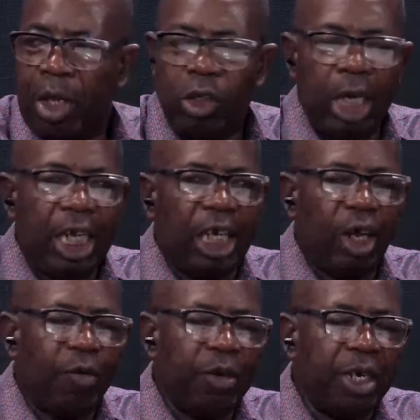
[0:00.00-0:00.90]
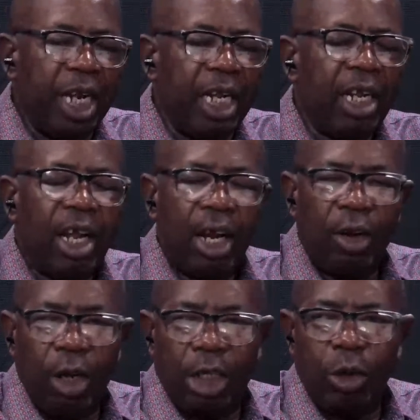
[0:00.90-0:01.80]
So at the end of the day,
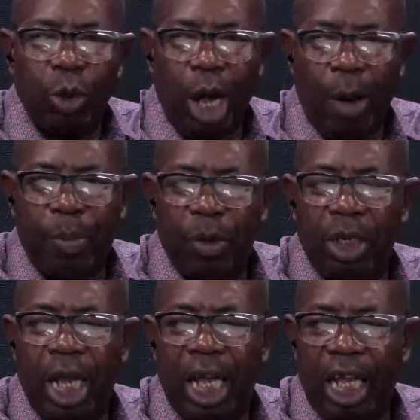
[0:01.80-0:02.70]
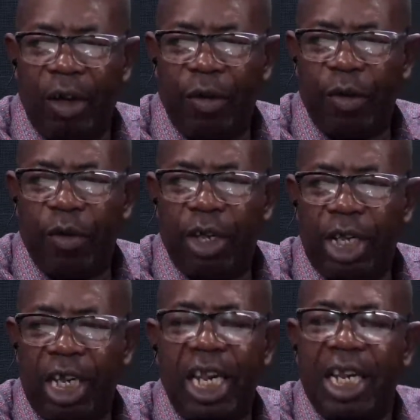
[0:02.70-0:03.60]
nothing will happen
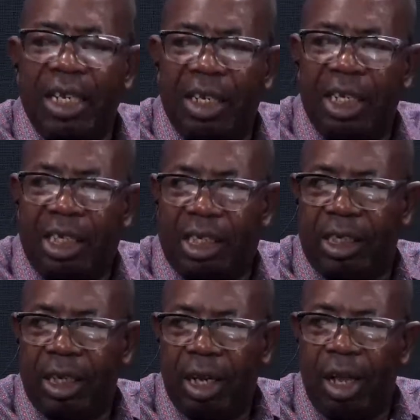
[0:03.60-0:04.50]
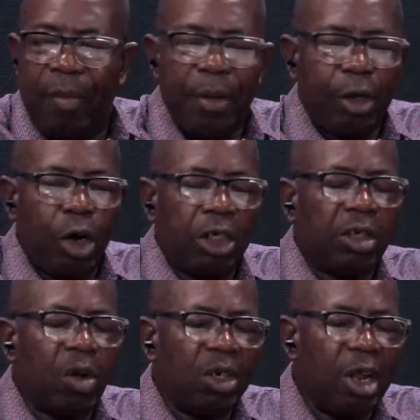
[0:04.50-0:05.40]
in this, because
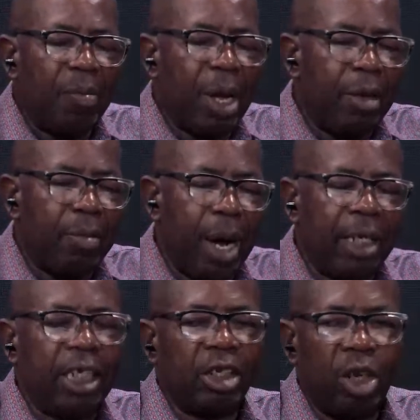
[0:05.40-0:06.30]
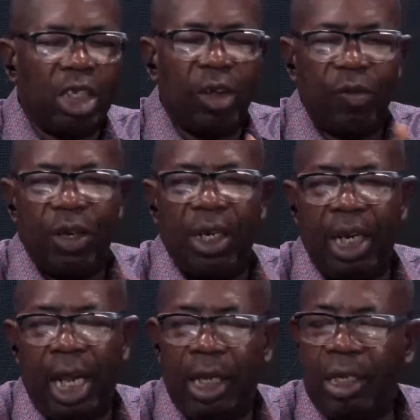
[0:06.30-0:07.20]
the main man is not even
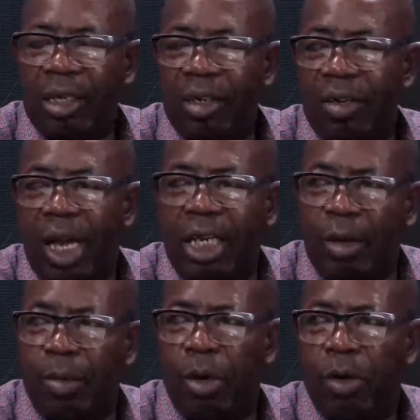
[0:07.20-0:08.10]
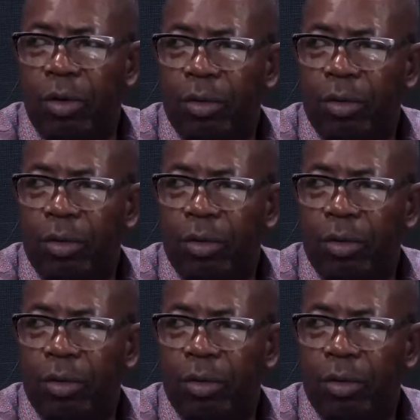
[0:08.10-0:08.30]
there anymore.